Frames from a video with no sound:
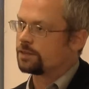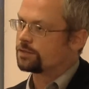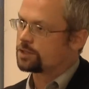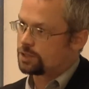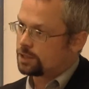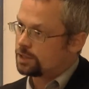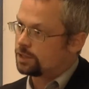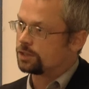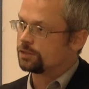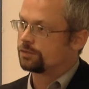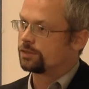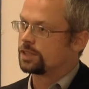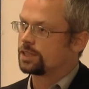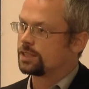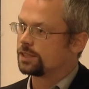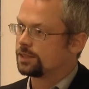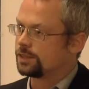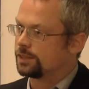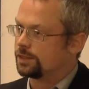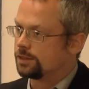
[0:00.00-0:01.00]
surge of
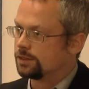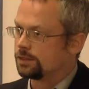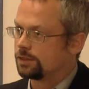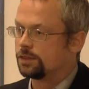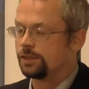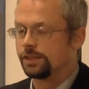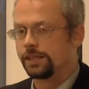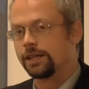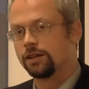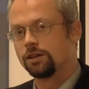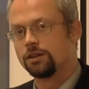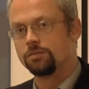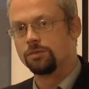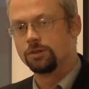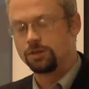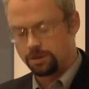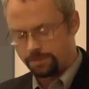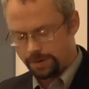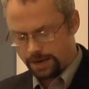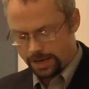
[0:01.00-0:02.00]
resistance to their global
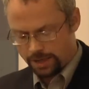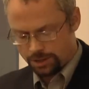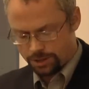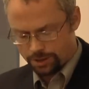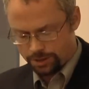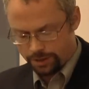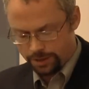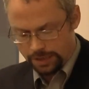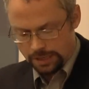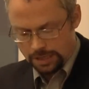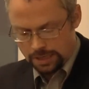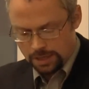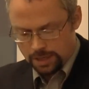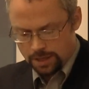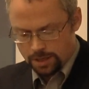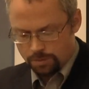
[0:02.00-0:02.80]
domination.